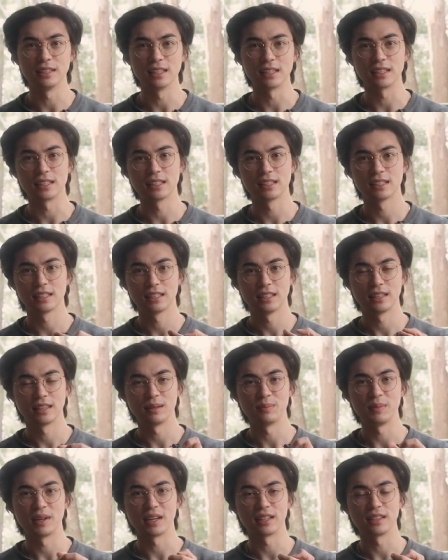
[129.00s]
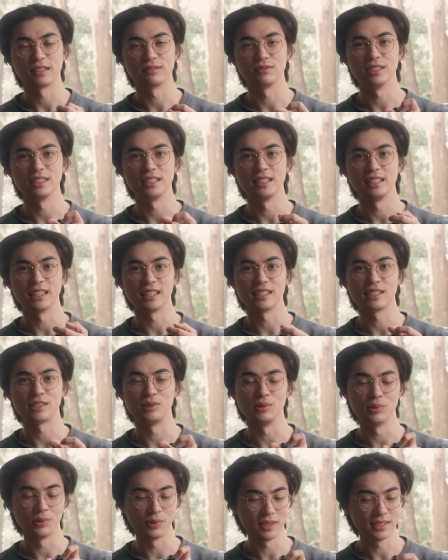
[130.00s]
like, they make really nice
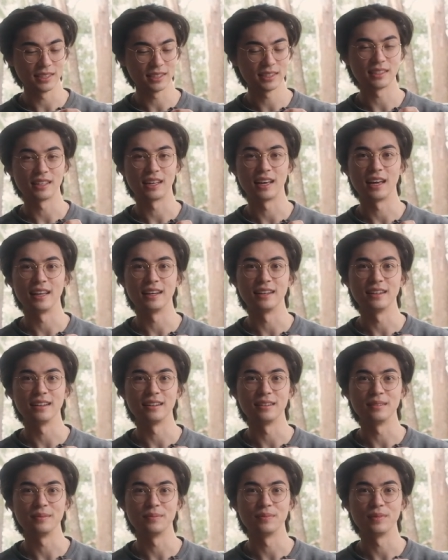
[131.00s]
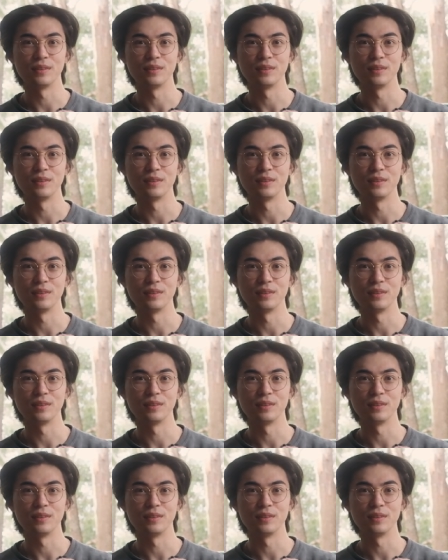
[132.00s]
noise and um,